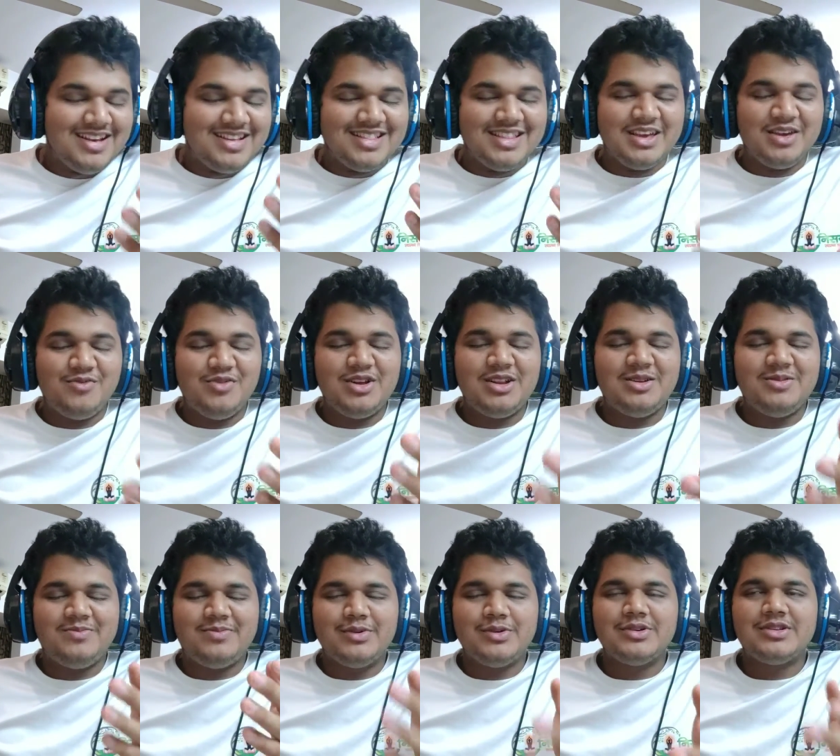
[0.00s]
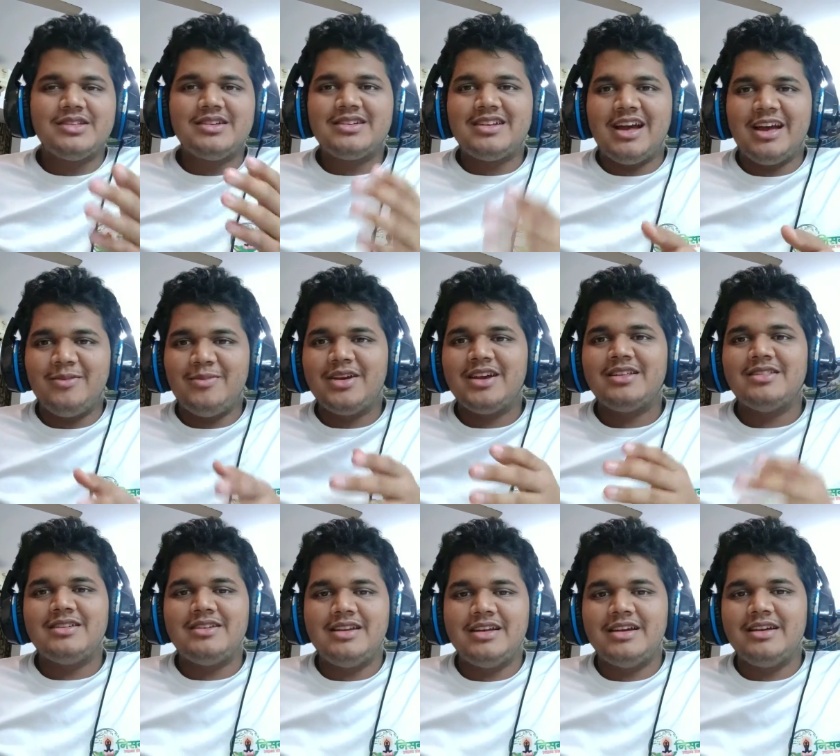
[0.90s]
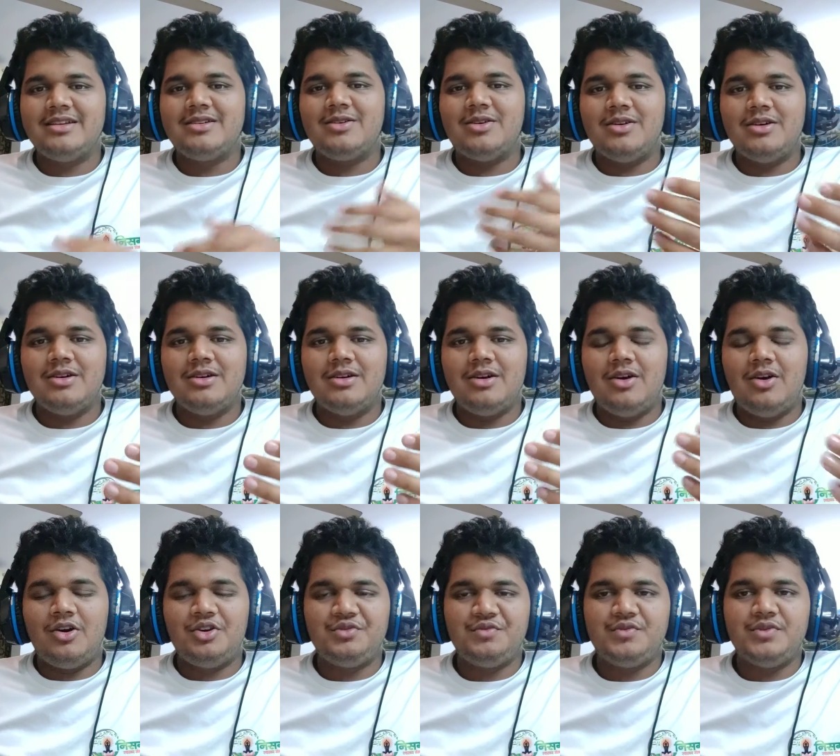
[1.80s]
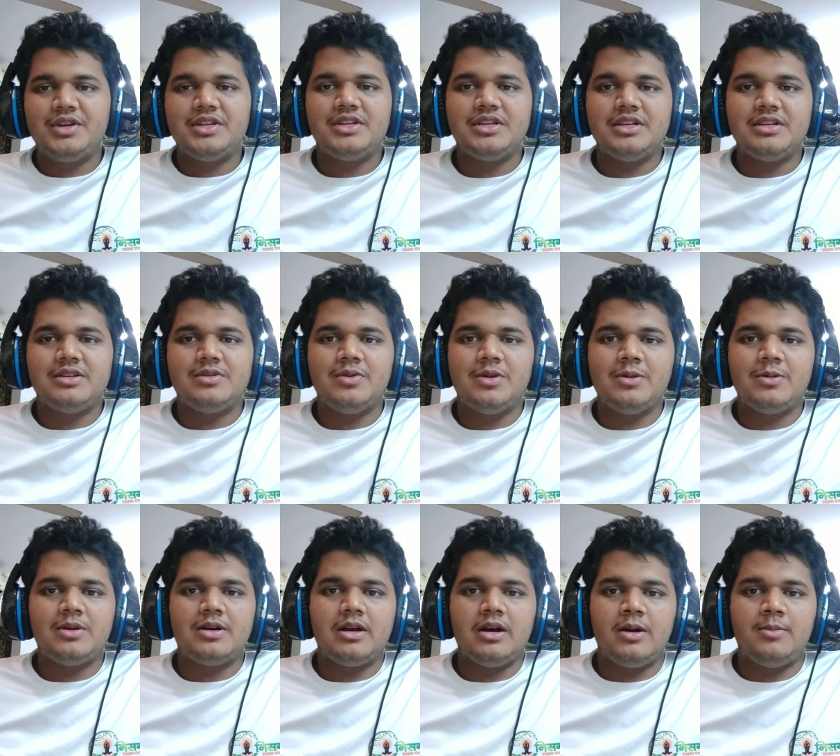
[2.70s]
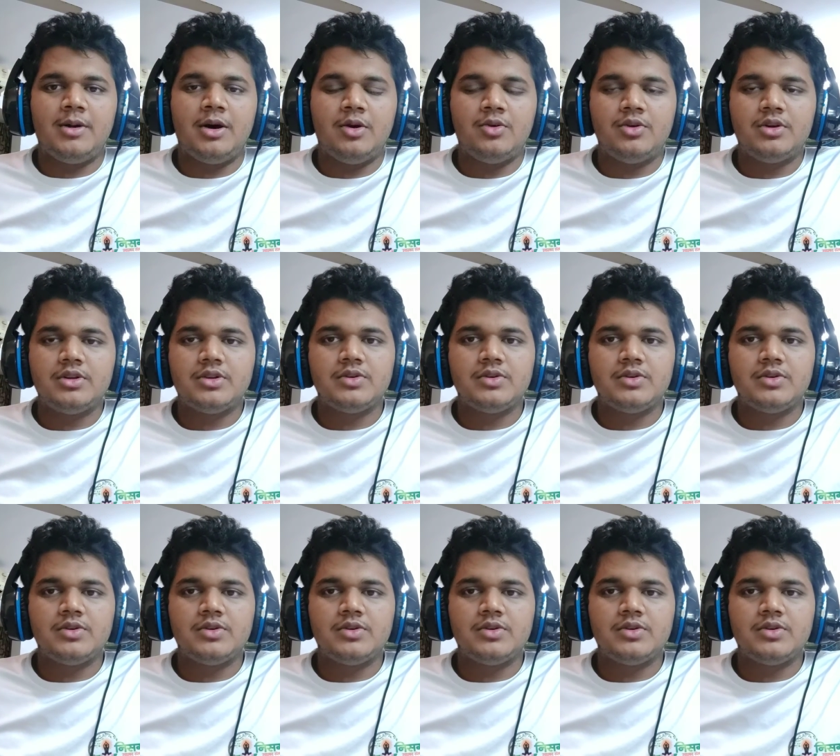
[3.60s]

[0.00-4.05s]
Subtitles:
they will post the timing and the date on which it will come out.